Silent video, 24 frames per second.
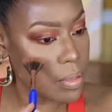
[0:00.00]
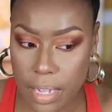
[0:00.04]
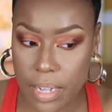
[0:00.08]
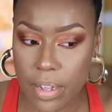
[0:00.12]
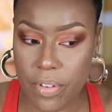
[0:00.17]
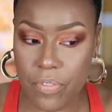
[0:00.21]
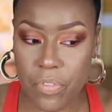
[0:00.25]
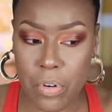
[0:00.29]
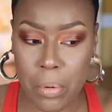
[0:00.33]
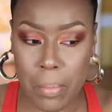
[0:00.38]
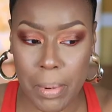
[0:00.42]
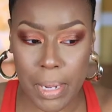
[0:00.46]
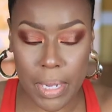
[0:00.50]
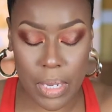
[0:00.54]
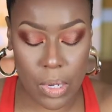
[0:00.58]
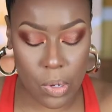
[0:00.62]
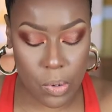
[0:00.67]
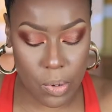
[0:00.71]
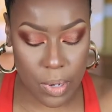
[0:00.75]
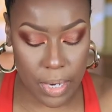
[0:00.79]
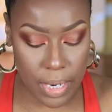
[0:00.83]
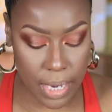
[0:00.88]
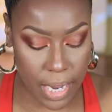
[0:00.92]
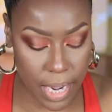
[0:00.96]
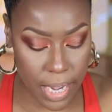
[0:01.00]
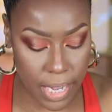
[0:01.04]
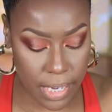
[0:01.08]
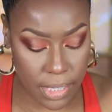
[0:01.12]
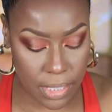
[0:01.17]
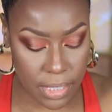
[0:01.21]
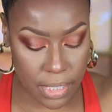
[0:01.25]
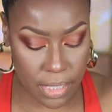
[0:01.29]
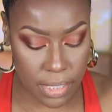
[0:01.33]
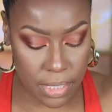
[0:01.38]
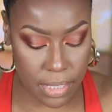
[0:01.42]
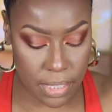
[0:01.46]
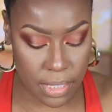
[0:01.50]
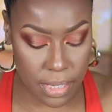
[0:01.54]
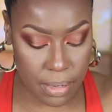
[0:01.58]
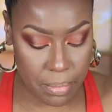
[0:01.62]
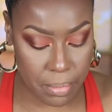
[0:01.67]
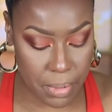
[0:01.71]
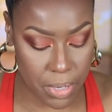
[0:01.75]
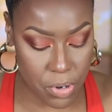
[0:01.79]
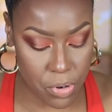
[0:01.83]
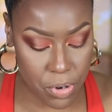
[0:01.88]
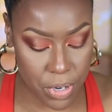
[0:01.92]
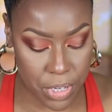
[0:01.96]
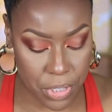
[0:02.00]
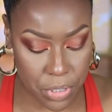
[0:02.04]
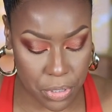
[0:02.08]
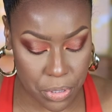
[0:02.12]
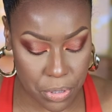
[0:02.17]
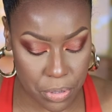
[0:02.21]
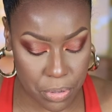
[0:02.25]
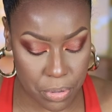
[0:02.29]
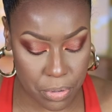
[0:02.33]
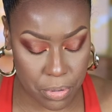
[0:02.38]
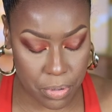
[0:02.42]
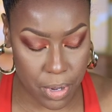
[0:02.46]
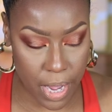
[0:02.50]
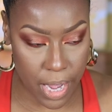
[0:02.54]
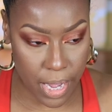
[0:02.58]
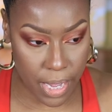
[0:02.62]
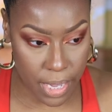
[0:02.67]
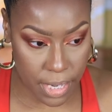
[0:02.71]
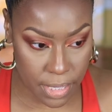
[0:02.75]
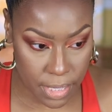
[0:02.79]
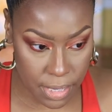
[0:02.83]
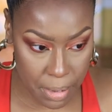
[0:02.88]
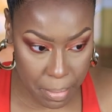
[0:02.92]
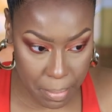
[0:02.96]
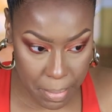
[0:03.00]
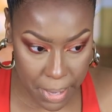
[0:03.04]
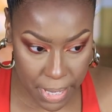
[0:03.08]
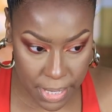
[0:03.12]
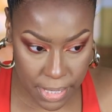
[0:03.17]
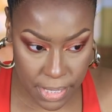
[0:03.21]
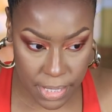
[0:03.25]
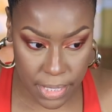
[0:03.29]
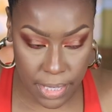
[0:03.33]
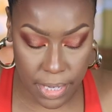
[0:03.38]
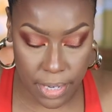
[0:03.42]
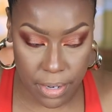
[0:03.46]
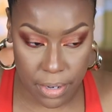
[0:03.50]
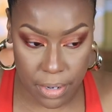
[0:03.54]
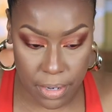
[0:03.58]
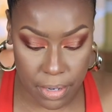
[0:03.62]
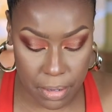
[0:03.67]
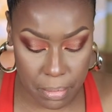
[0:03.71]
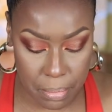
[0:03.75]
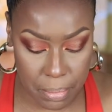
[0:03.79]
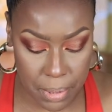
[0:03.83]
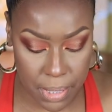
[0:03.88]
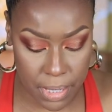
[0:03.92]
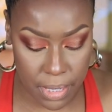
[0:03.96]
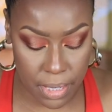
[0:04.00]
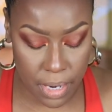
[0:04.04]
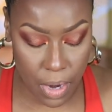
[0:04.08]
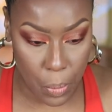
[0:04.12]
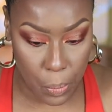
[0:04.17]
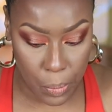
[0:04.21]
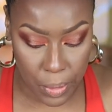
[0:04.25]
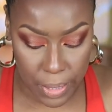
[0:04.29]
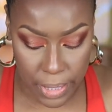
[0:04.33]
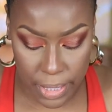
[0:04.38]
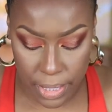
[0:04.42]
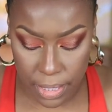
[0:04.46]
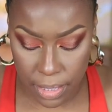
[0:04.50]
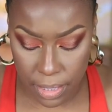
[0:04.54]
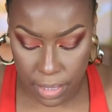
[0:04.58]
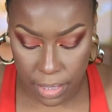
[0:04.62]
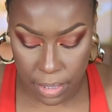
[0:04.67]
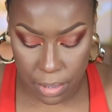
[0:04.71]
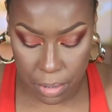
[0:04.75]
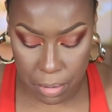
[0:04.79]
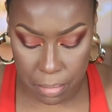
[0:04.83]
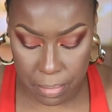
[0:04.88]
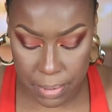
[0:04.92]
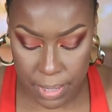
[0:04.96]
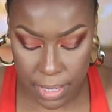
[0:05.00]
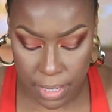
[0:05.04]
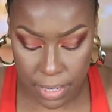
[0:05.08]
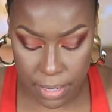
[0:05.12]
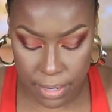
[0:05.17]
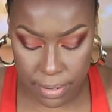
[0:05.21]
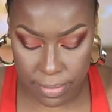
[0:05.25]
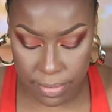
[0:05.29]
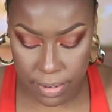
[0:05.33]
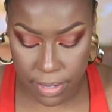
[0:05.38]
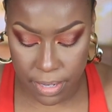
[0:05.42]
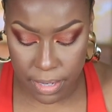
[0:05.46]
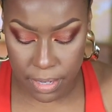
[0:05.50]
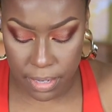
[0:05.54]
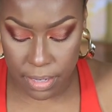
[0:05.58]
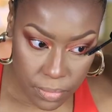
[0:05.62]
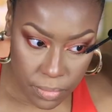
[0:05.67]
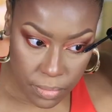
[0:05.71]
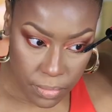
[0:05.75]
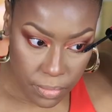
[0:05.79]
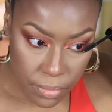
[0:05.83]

And for my lower lashes, I'm going to add some mascara, but only a little bit of it.